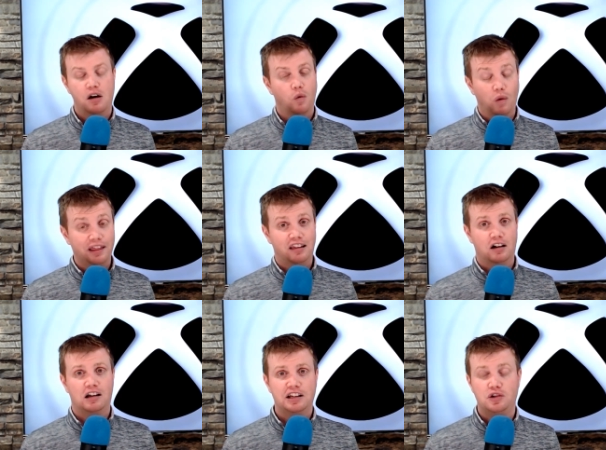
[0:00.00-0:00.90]
what
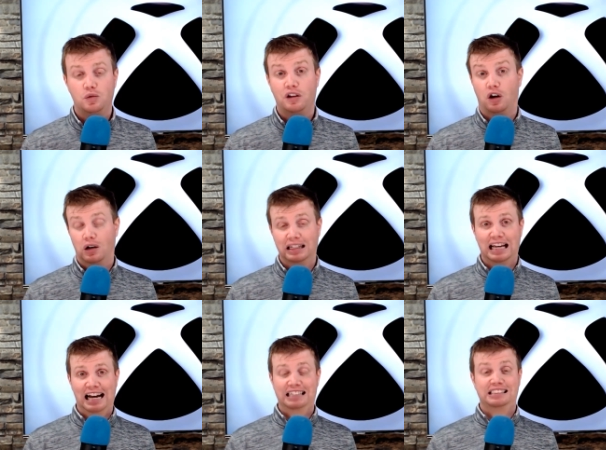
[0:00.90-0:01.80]
they're going to do with all the
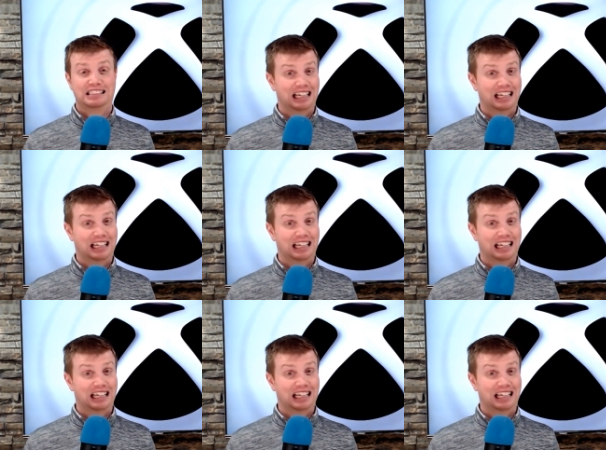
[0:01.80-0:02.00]
assets.